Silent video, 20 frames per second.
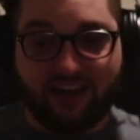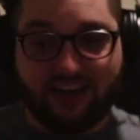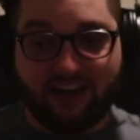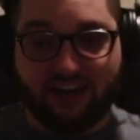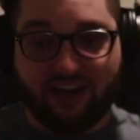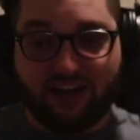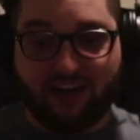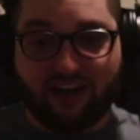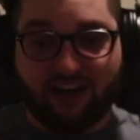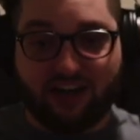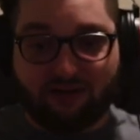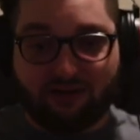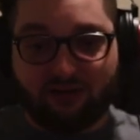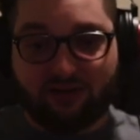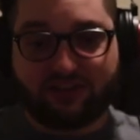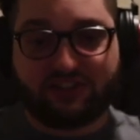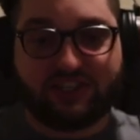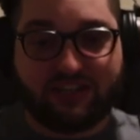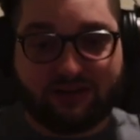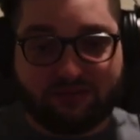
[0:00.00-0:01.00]
I
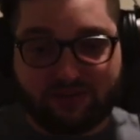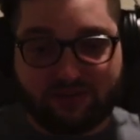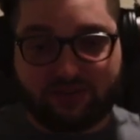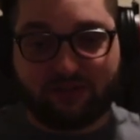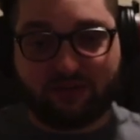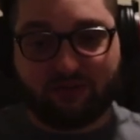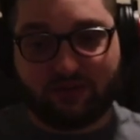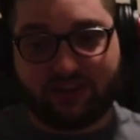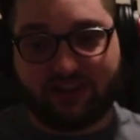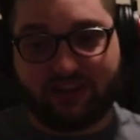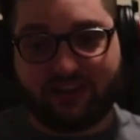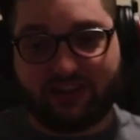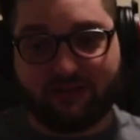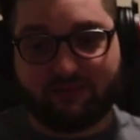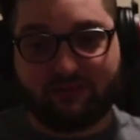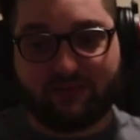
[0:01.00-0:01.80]
watched an episode with him,